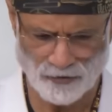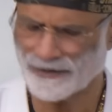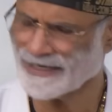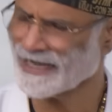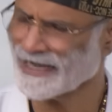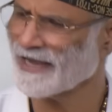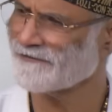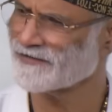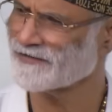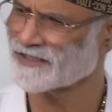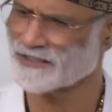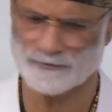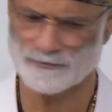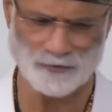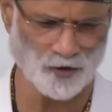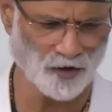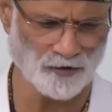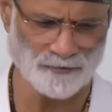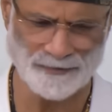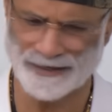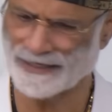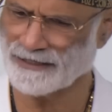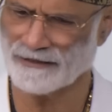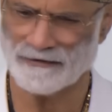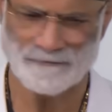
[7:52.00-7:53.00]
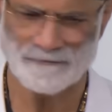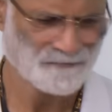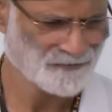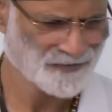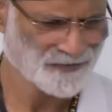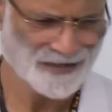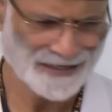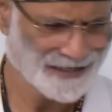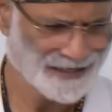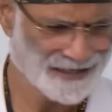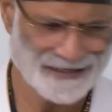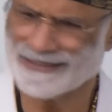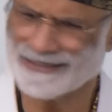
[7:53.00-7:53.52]
He'll only have a small meal,
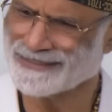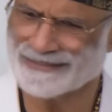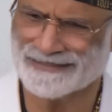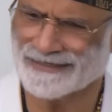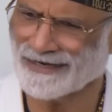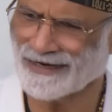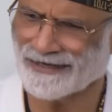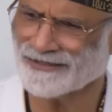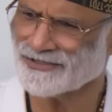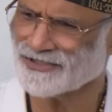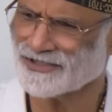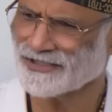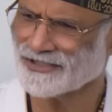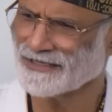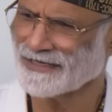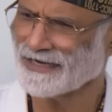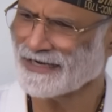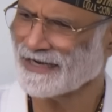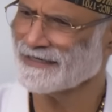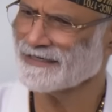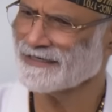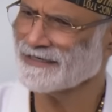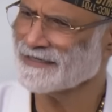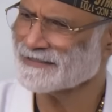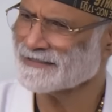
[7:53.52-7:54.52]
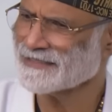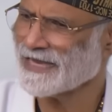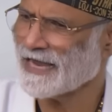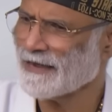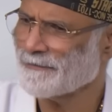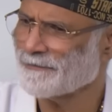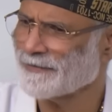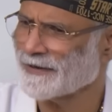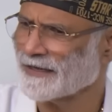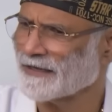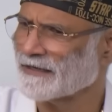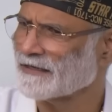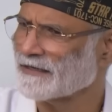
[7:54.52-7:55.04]
his lunch, and he's
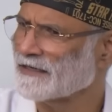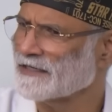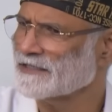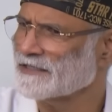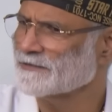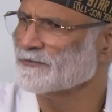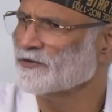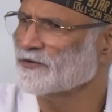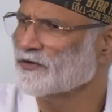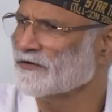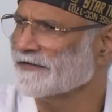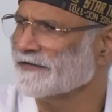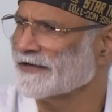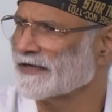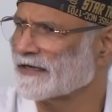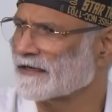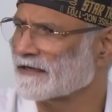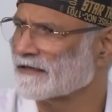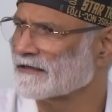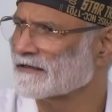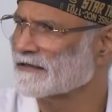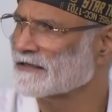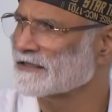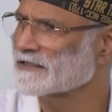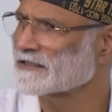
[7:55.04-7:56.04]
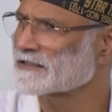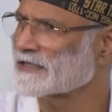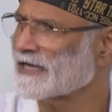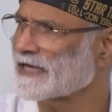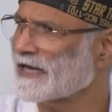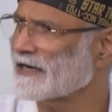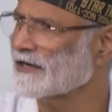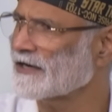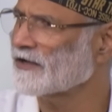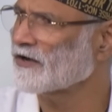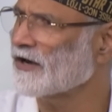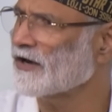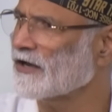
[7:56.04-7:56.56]
happy. He's moving. He's
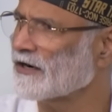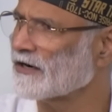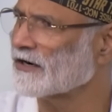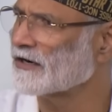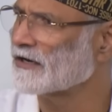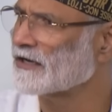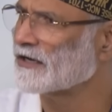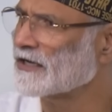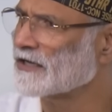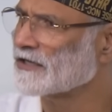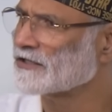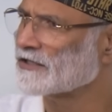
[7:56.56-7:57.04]
carrying on.